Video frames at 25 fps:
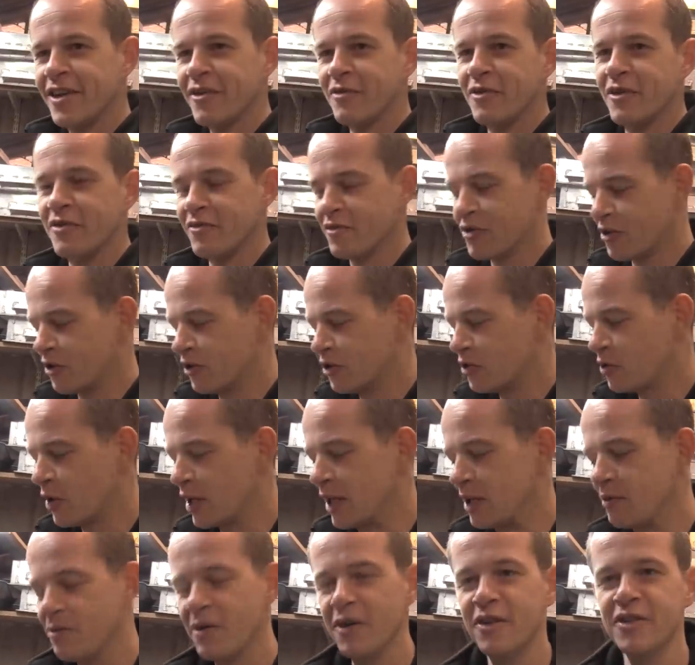we've got
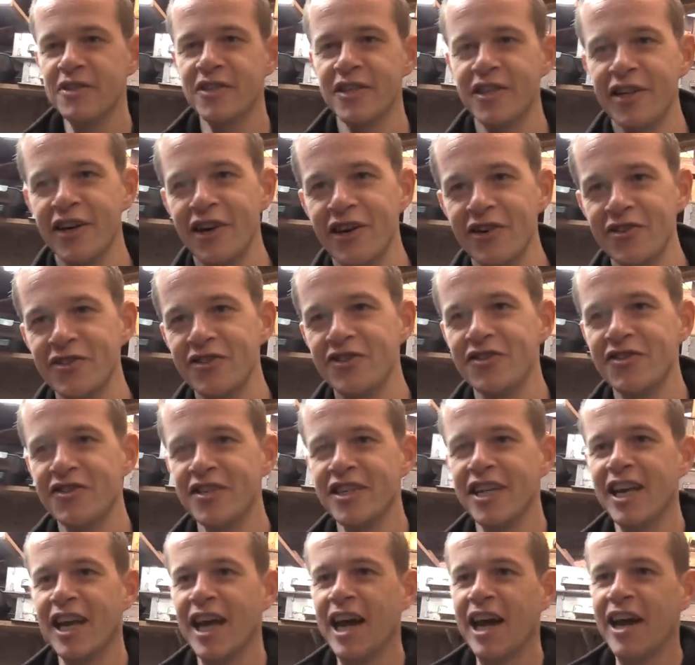20 pints of casters to
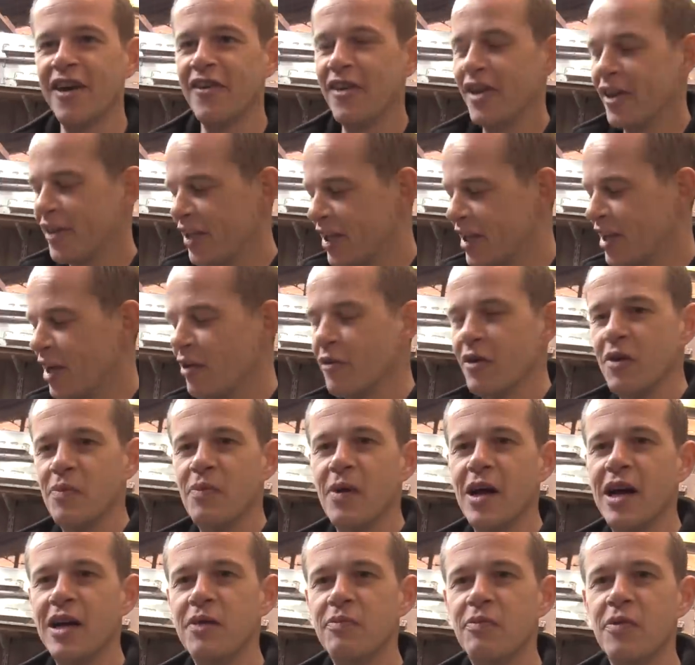get out and they don't want to
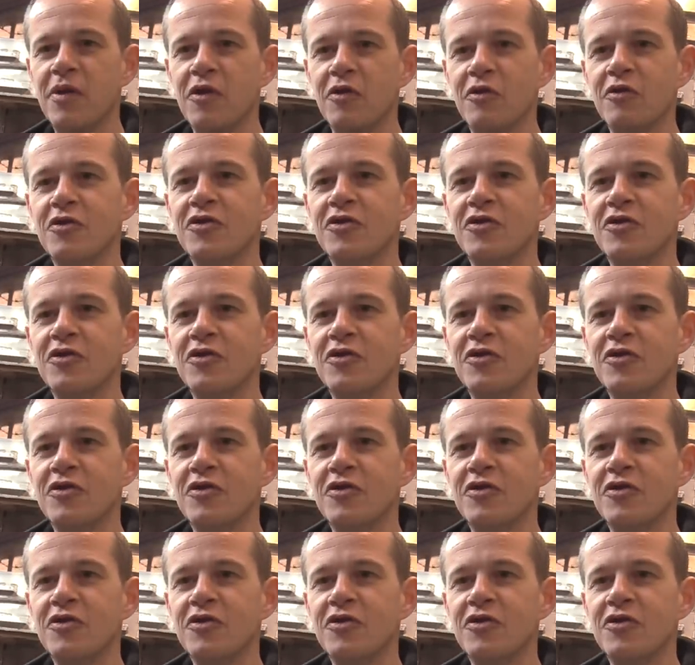play ball.